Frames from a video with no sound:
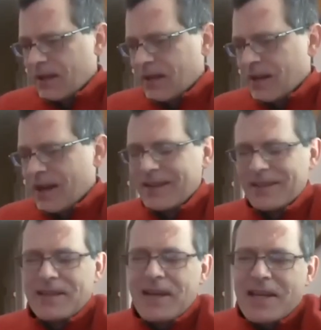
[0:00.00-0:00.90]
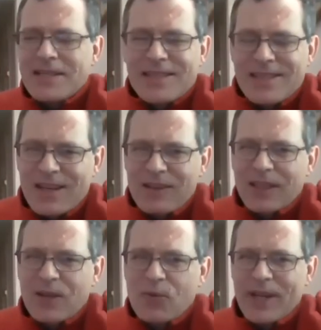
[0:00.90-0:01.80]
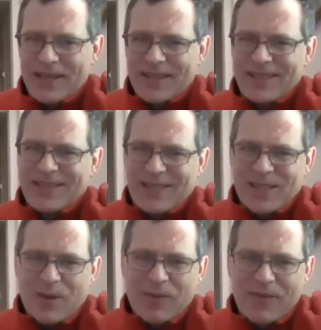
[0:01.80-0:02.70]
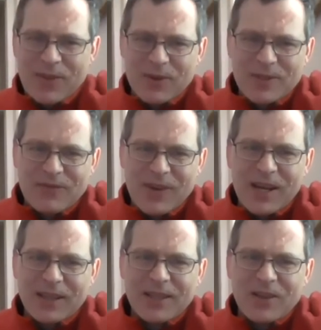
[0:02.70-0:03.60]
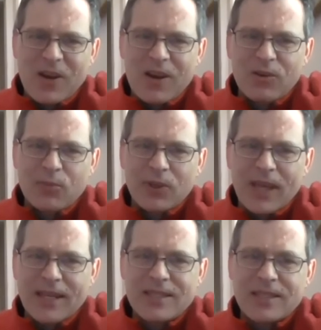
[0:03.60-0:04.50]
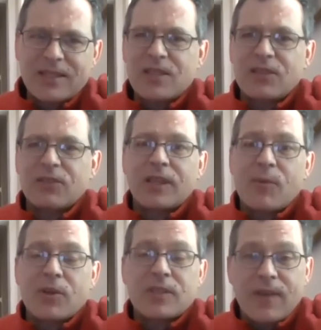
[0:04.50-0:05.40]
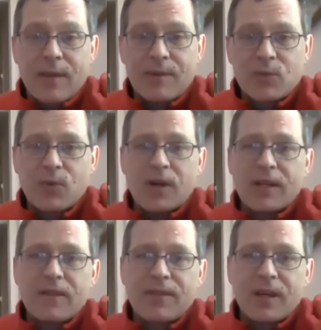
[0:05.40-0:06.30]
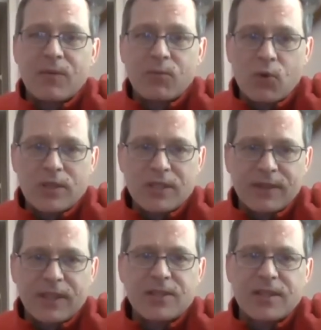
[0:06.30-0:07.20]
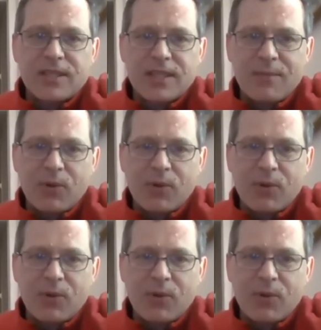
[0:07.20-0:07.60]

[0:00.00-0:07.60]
not necessarily witness to some of those violent horrible acts considering the most famous one of the wars of religion the st